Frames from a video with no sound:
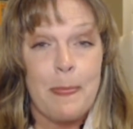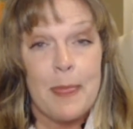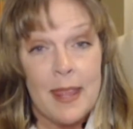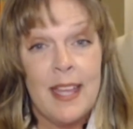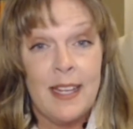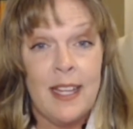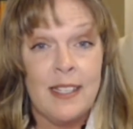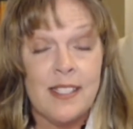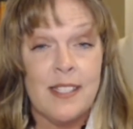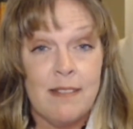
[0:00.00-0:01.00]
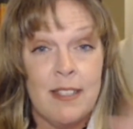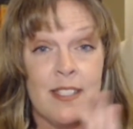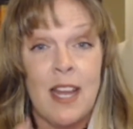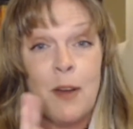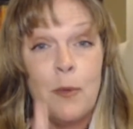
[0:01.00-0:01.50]

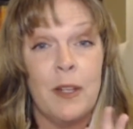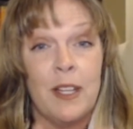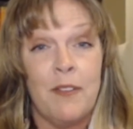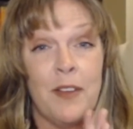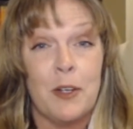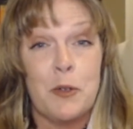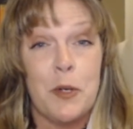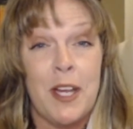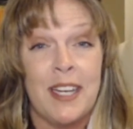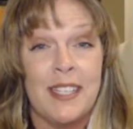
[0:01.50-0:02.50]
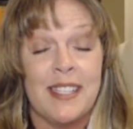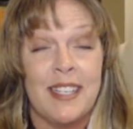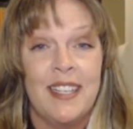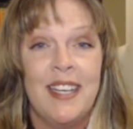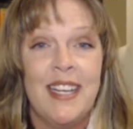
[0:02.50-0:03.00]
It's not really a fair trade, is
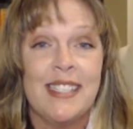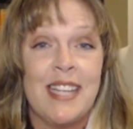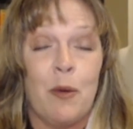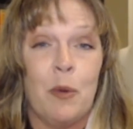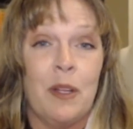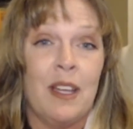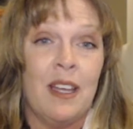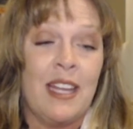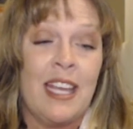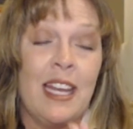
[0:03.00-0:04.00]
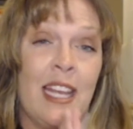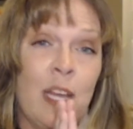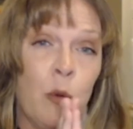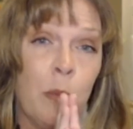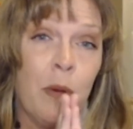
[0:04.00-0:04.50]
it? It's not really an
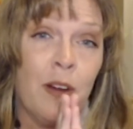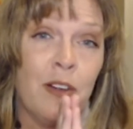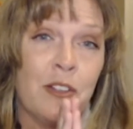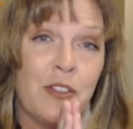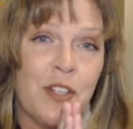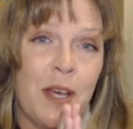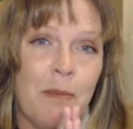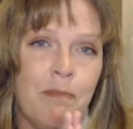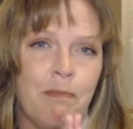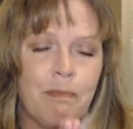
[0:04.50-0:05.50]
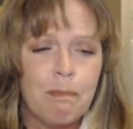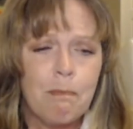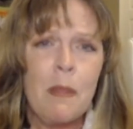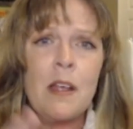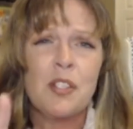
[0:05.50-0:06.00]
equal partnership.
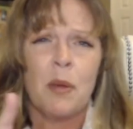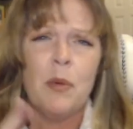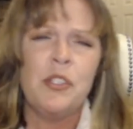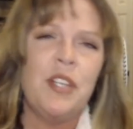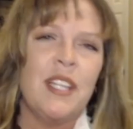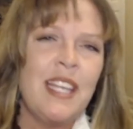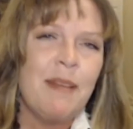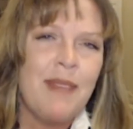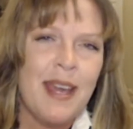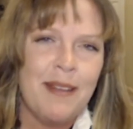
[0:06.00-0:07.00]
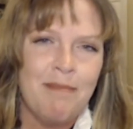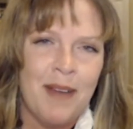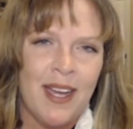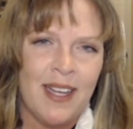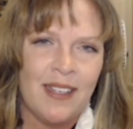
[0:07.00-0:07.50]
So I want you to keep that in
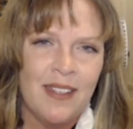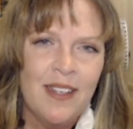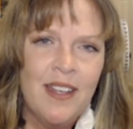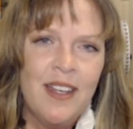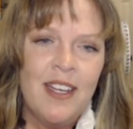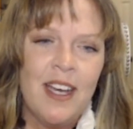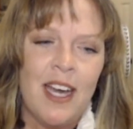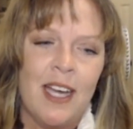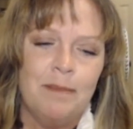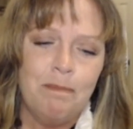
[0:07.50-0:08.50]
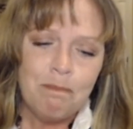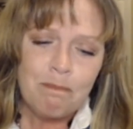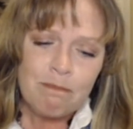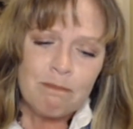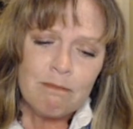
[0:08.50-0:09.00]
mind.
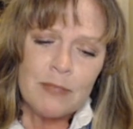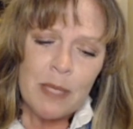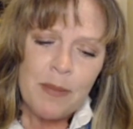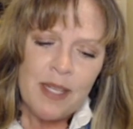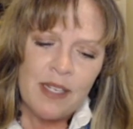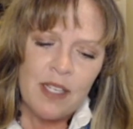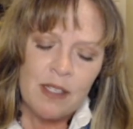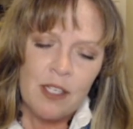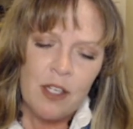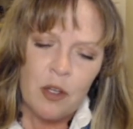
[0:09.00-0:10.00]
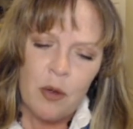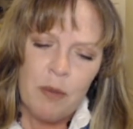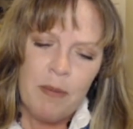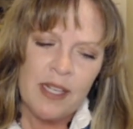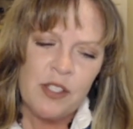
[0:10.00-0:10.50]
But going
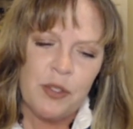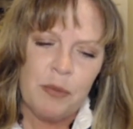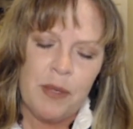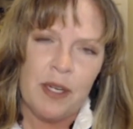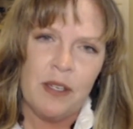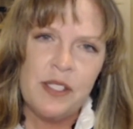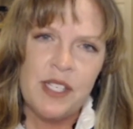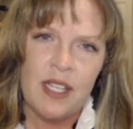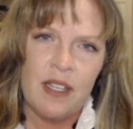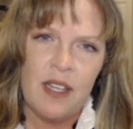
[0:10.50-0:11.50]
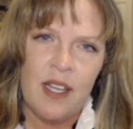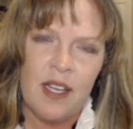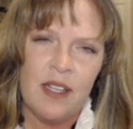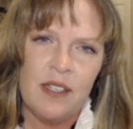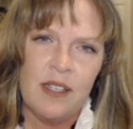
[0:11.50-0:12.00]
back to parenting
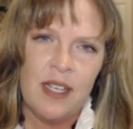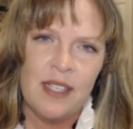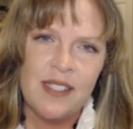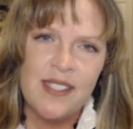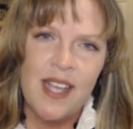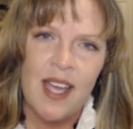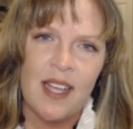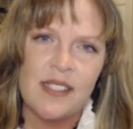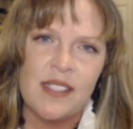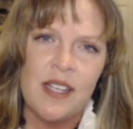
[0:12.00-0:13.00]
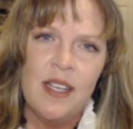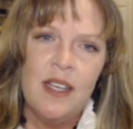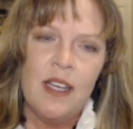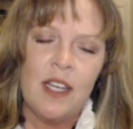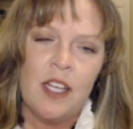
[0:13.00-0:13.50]
and sex,
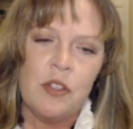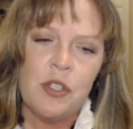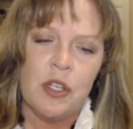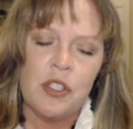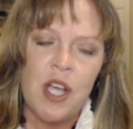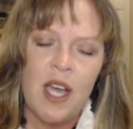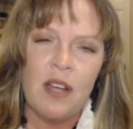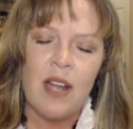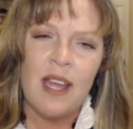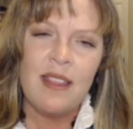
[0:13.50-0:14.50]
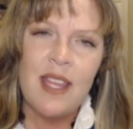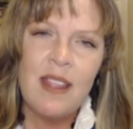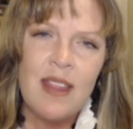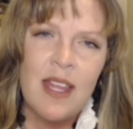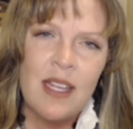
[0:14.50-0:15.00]
to your child, I
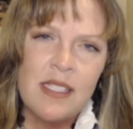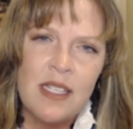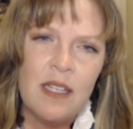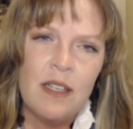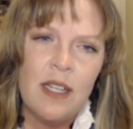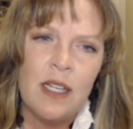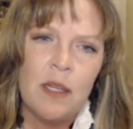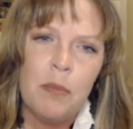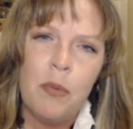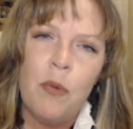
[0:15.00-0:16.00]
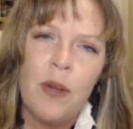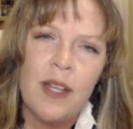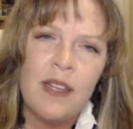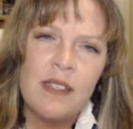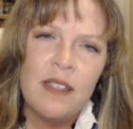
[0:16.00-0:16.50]
think that the
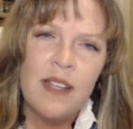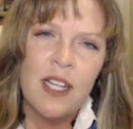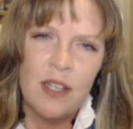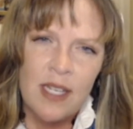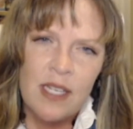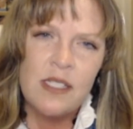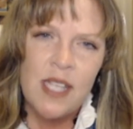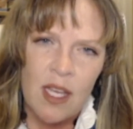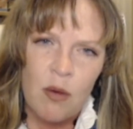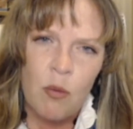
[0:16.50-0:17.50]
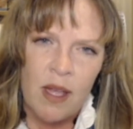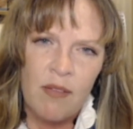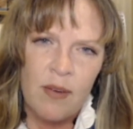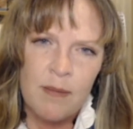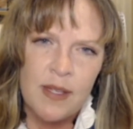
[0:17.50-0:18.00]
point that you need to take away
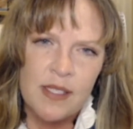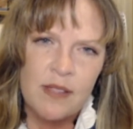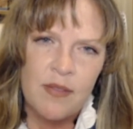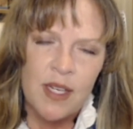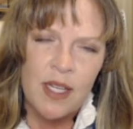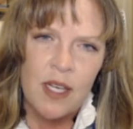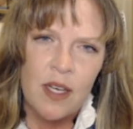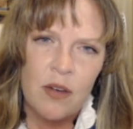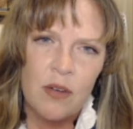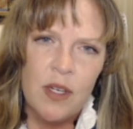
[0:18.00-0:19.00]
from this video